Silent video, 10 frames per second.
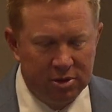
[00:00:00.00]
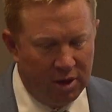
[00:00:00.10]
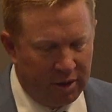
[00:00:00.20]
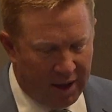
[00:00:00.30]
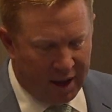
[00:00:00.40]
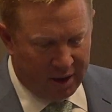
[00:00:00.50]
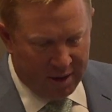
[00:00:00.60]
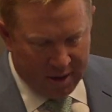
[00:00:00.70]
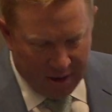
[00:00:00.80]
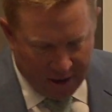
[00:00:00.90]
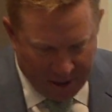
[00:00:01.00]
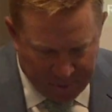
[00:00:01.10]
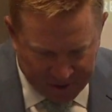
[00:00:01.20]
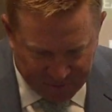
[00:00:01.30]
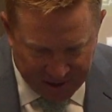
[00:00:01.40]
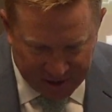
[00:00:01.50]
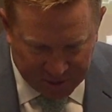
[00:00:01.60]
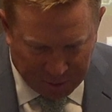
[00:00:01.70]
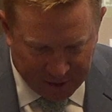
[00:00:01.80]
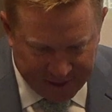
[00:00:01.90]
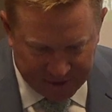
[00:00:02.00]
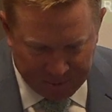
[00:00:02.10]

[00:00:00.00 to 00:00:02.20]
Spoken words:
okay? I picked Phoenix Police,